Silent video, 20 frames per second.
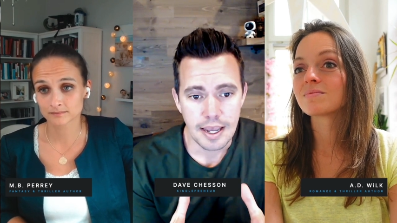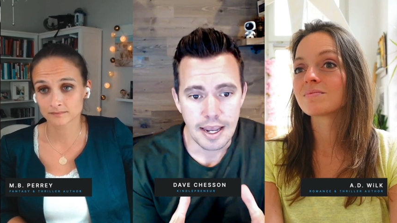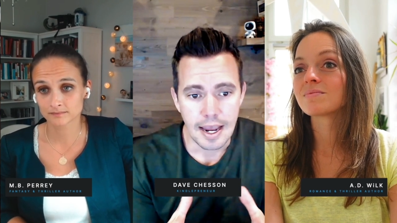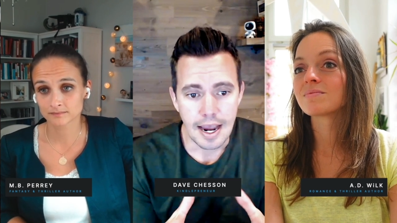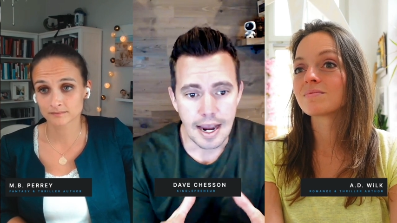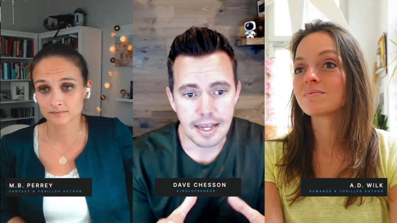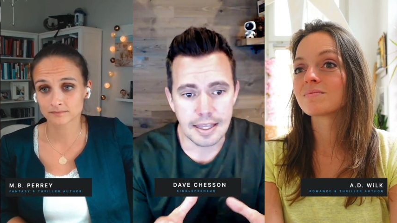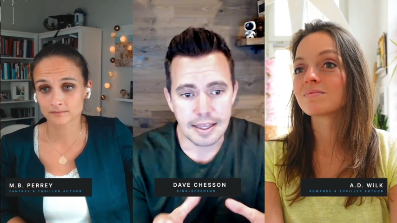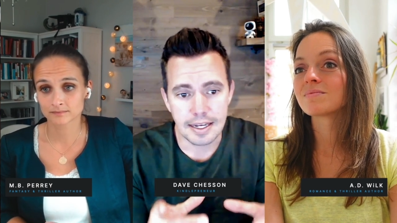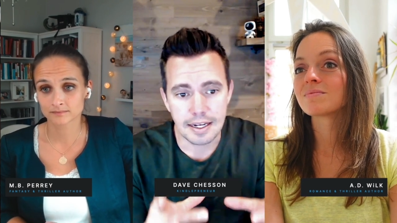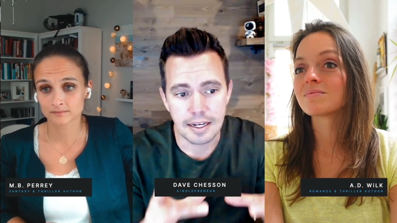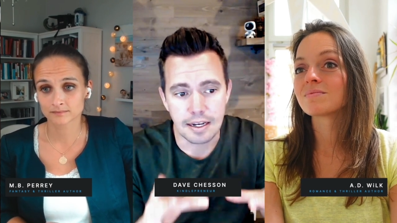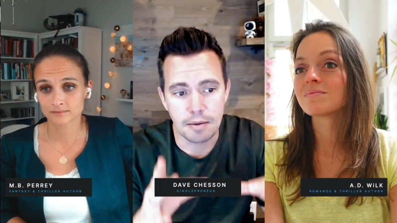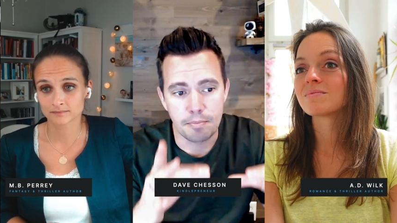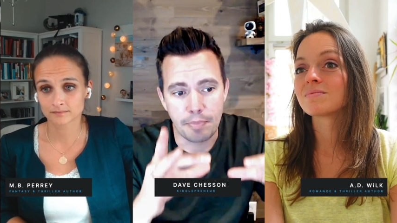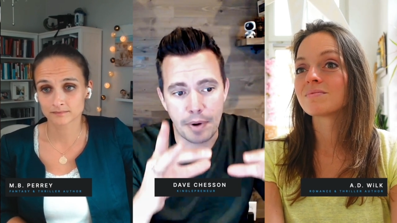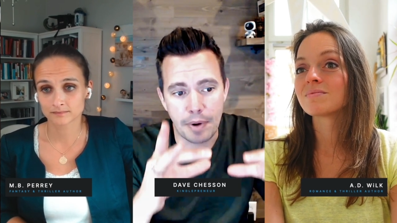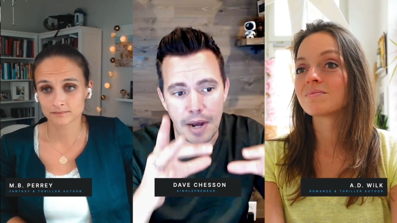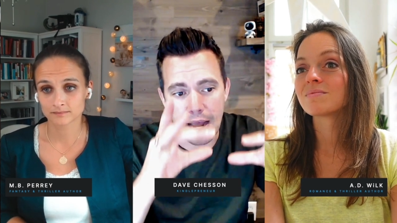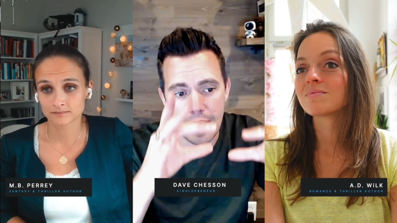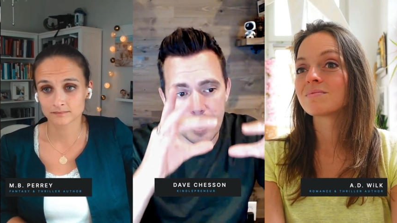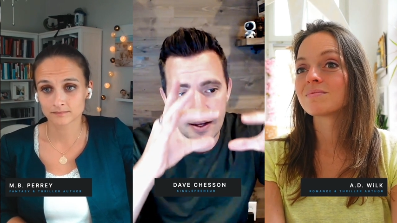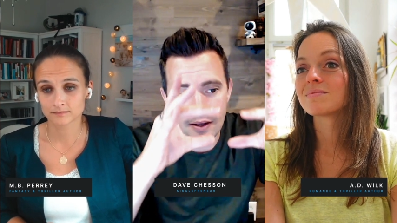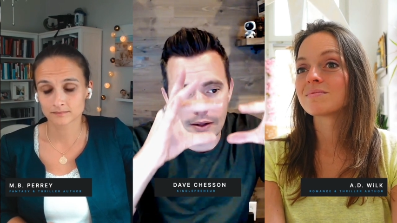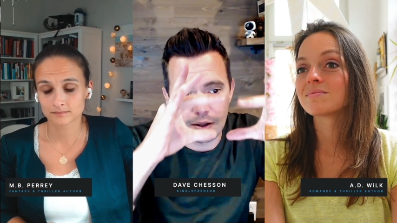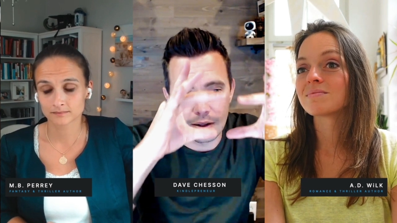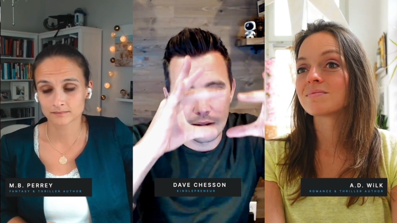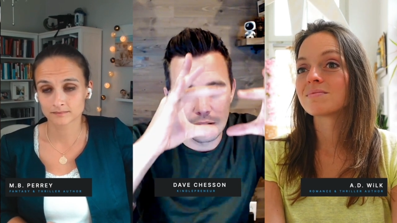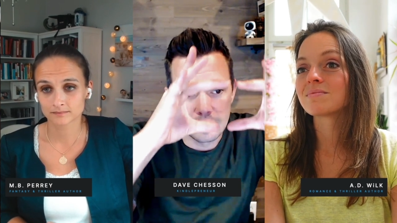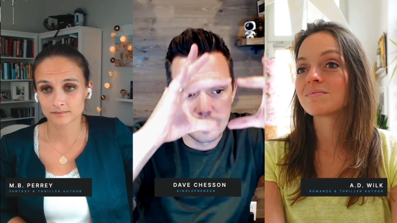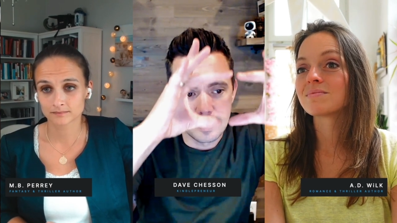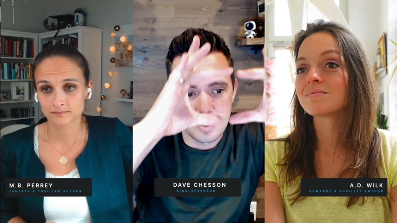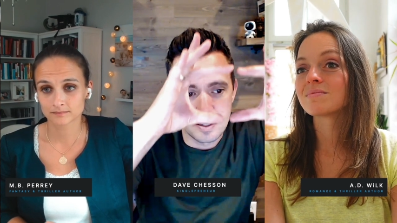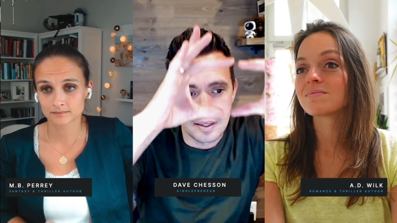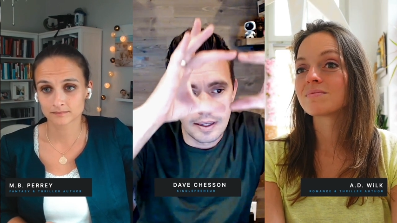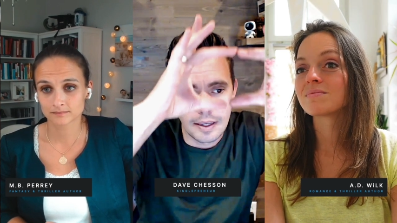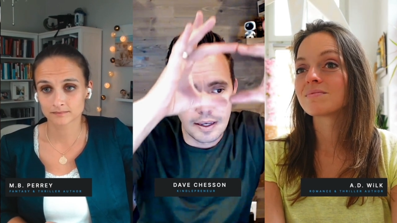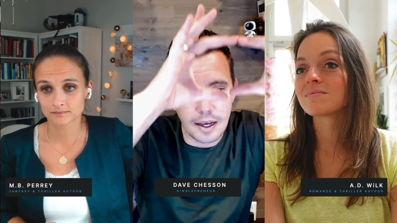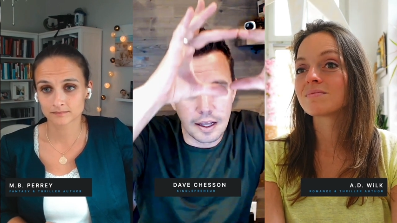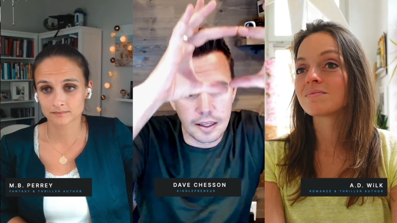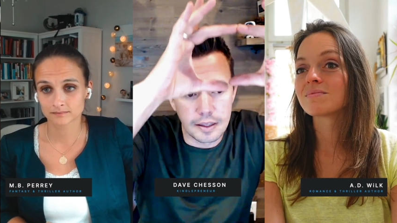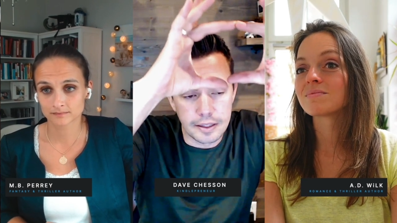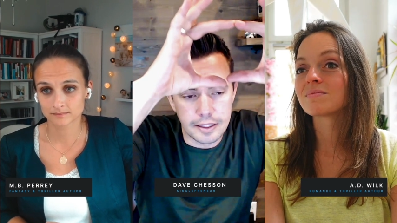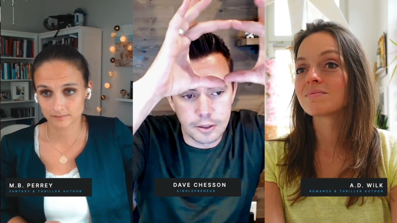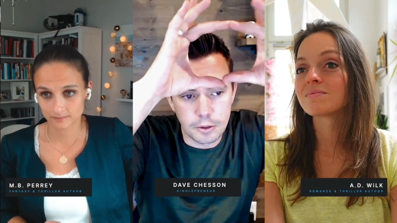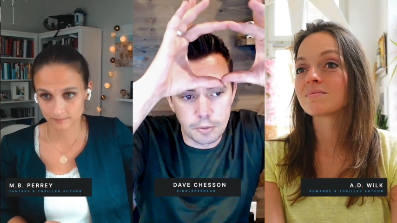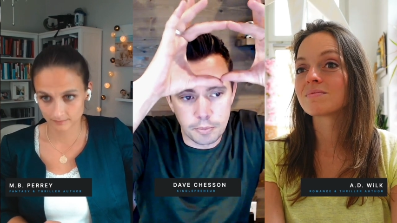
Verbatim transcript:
Speaker 1: and then compile a little